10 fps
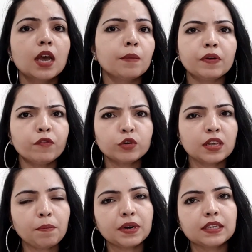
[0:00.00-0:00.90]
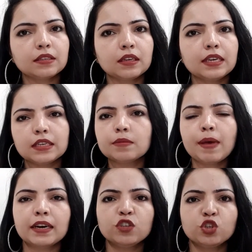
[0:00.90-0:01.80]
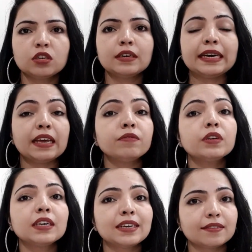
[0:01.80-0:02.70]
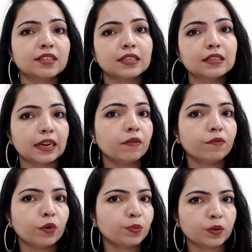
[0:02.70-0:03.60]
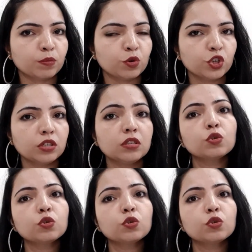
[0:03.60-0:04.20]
but for some reason his manager never gives his name for promotion.